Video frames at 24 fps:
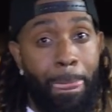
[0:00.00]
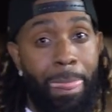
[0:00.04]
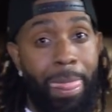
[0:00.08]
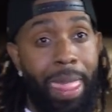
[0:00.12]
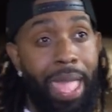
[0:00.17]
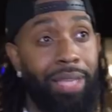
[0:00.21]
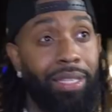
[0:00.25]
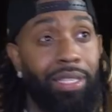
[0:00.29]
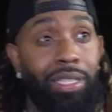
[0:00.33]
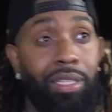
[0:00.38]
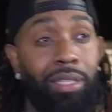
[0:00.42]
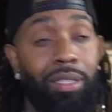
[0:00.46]

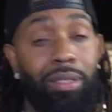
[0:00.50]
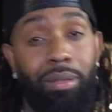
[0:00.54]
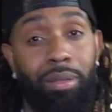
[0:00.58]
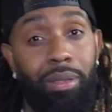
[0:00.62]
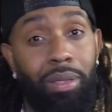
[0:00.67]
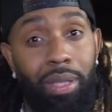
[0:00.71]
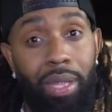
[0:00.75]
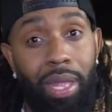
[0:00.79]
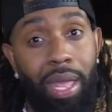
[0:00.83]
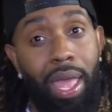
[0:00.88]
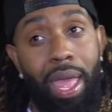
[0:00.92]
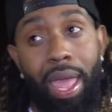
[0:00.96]
That's just,
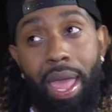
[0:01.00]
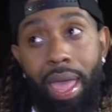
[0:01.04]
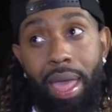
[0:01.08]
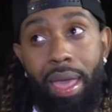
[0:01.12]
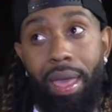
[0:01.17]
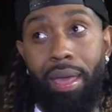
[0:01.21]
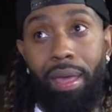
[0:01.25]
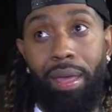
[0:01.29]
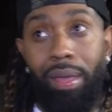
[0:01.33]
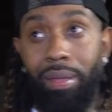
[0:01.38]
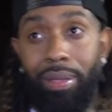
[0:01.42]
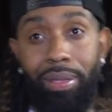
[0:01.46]

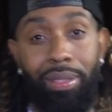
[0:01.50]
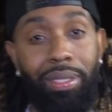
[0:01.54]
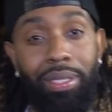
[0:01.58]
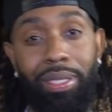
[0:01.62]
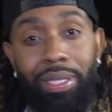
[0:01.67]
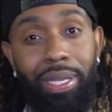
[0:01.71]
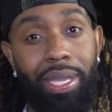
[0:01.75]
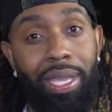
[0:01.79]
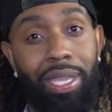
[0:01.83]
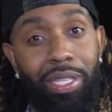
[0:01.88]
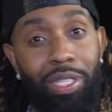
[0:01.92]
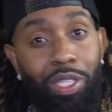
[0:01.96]

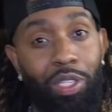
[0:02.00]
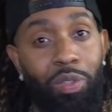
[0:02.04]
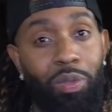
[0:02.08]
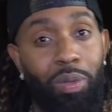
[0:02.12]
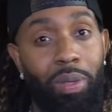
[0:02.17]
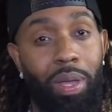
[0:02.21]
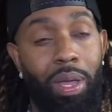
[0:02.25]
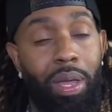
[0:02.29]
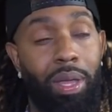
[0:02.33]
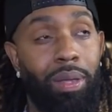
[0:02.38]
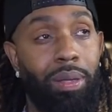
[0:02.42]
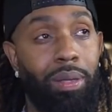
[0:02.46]
it's just,
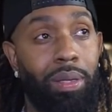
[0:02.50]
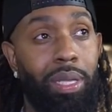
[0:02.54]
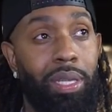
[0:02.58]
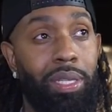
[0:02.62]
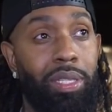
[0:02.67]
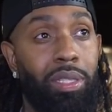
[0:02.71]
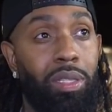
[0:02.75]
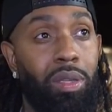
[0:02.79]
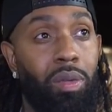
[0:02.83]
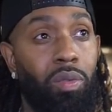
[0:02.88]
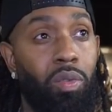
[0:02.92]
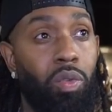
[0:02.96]
uh, it's
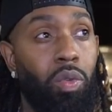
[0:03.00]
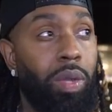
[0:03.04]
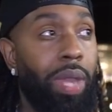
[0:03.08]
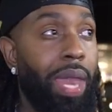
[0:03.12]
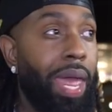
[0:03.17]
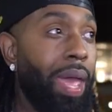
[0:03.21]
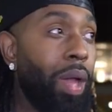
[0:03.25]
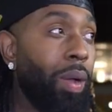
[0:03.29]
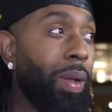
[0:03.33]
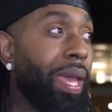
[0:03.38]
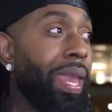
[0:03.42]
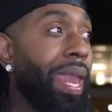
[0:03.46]
just a rule.
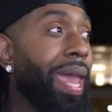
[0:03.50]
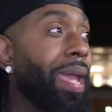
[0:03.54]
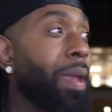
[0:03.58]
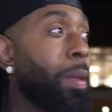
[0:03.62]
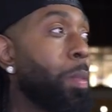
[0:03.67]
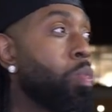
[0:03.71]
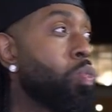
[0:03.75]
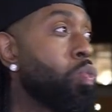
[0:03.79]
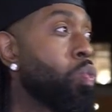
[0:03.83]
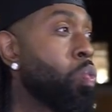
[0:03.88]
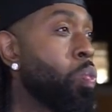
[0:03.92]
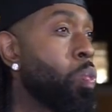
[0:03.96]
Like, okay, like,
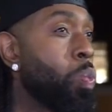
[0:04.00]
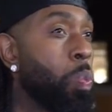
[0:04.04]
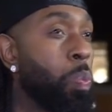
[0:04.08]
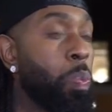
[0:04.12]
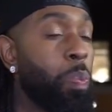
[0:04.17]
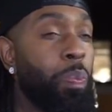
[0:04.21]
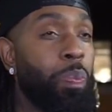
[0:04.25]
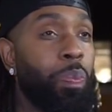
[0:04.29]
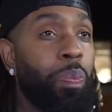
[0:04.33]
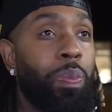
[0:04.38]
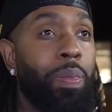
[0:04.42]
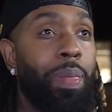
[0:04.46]

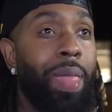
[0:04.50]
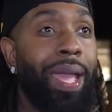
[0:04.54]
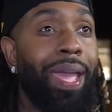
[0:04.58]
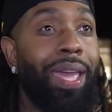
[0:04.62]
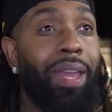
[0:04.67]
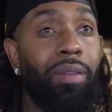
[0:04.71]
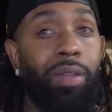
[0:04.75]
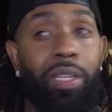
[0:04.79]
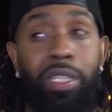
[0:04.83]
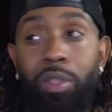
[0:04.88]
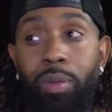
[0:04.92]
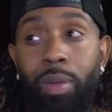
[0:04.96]
I got
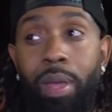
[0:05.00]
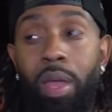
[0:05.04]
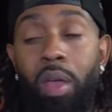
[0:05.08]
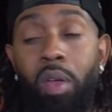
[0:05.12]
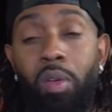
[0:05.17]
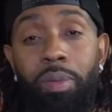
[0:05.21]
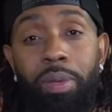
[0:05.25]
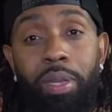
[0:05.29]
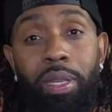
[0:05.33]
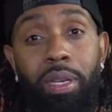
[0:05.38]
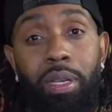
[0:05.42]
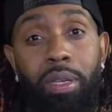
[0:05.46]
a restaurant
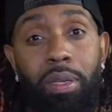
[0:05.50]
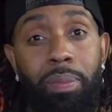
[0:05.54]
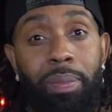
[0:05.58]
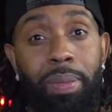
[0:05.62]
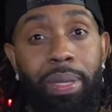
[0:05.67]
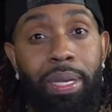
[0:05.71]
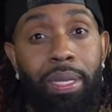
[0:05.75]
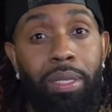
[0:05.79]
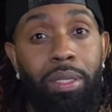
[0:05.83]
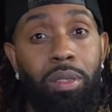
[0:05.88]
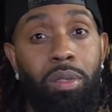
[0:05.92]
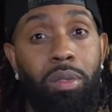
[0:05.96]
opening in a
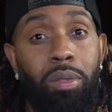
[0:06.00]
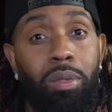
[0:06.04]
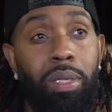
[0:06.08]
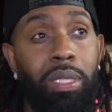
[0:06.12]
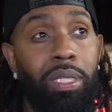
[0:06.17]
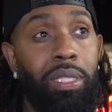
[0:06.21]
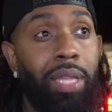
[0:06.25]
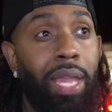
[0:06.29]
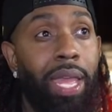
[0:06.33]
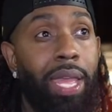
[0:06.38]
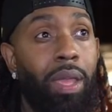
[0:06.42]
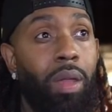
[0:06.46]
minute, too.
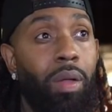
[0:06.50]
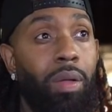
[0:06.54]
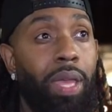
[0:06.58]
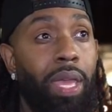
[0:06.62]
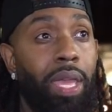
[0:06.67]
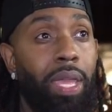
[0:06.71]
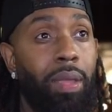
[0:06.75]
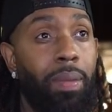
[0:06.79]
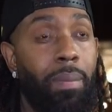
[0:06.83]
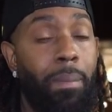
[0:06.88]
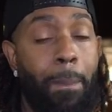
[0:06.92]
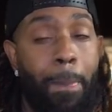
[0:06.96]
It's like,
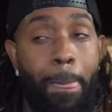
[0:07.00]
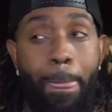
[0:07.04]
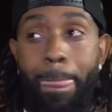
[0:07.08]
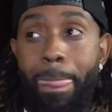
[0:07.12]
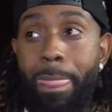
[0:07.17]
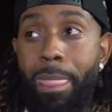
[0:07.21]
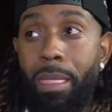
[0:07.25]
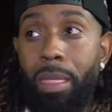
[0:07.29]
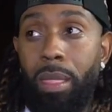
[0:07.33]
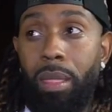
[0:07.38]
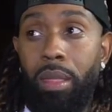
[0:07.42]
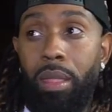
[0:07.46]
okay,
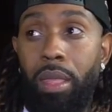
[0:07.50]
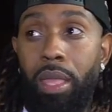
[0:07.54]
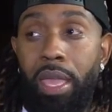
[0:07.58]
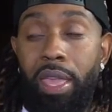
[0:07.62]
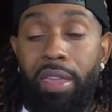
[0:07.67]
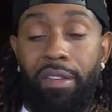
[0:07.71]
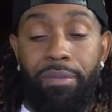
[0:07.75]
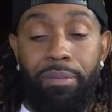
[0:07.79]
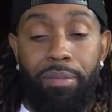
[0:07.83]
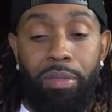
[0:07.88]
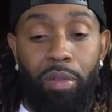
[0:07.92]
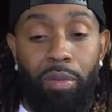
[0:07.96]

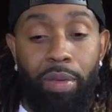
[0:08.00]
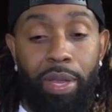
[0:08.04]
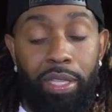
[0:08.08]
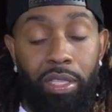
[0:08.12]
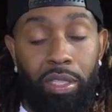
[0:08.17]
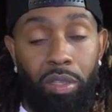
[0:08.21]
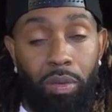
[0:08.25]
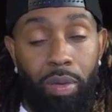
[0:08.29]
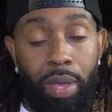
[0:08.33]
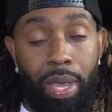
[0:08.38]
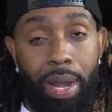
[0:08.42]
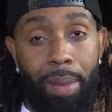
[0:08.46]
if the
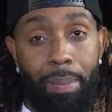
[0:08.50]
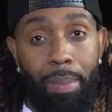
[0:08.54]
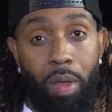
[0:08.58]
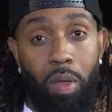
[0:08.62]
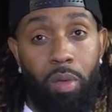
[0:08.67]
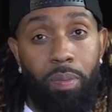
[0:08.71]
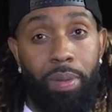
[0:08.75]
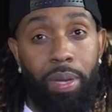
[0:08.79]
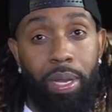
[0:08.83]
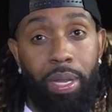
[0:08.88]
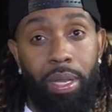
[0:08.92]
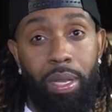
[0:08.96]
restaurant I'm
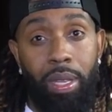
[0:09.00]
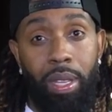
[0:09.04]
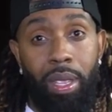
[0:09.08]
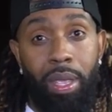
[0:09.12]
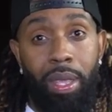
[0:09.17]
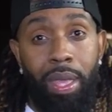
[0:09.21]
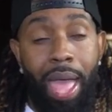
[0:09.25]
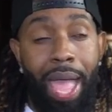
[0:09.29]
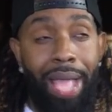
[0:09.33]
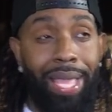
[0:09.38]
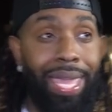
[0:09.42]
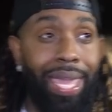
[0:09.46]
opening,
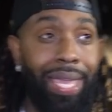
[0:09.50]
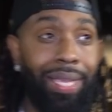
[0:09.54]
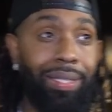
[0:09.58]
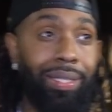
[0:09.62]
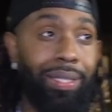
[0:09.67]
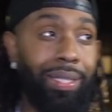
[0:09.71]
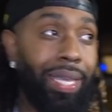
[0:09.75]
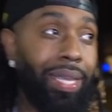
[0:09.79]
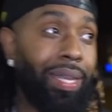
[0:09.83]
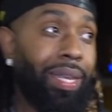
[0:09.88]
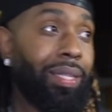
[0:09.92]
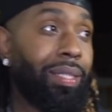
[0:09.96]
I can't
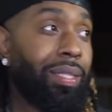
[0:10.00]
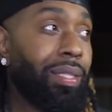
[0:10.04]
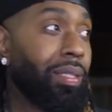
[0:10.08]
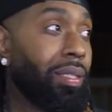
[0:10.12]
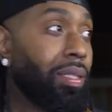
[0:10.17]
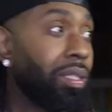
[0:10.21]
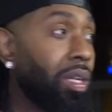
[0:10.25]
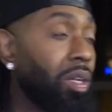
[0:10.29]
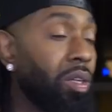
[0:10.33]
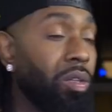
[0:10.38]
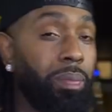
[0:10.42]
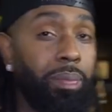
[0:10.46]
sell it to
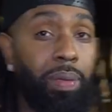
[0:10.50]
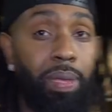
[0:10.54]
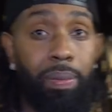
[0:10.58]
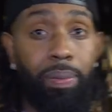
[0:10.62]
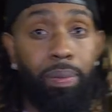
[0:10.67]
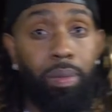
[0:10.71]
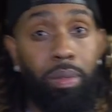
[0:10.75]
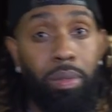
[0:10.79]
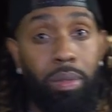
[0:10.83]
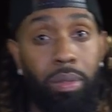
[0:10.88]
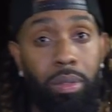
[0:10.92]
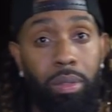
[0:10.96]
certain people.
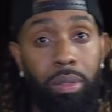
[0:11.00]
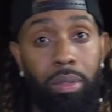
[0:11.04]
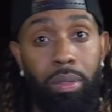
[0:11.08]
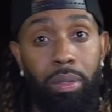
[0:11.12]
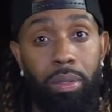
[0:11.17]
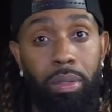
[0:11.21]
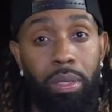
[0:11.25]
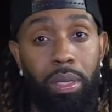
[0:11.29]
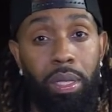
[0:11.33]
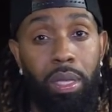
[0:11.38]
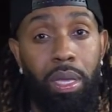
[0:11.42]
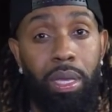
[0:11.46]

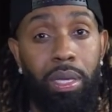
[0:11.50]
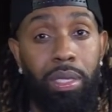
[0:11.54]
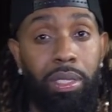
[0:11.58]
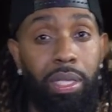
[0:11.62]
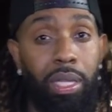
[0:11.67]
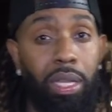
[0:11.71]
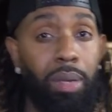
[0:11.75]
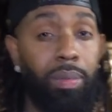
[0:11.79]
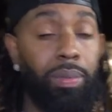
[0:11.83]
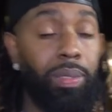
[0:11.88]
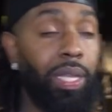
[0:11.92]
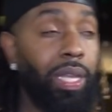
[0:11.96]
You
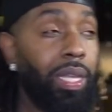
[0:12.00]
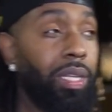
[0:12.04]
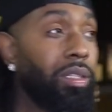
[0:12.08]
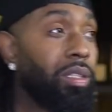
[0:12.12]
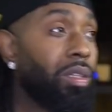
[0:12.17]
understand what I'm saying?